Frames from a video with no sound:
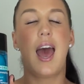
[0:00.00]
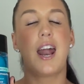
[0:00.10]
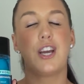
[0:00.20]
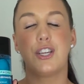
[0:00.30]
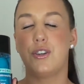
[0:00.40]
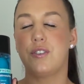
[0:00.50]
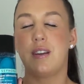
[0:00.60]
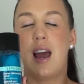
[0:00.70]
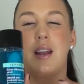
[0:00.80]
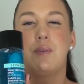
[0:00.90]
And I used
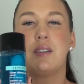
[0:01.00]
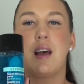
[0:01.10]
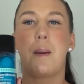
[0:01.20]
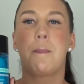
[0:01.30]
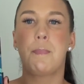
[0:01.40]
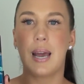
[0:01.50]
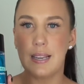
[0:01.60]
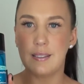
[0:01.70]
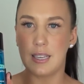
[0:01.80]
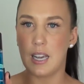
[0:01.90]
it and it was amazing.